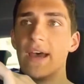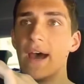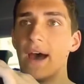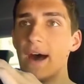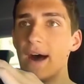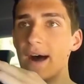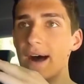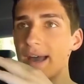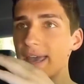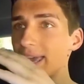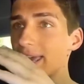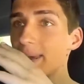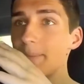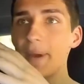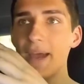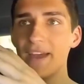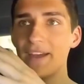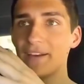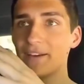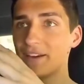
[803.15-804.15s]

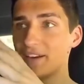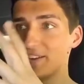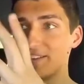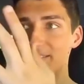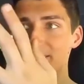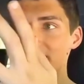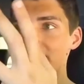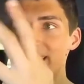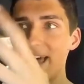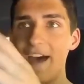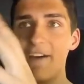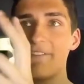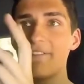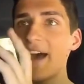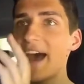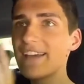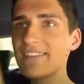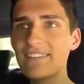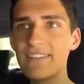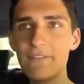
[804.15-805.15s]
eBay could see that,
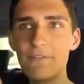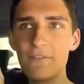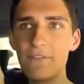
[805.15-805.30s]
fast and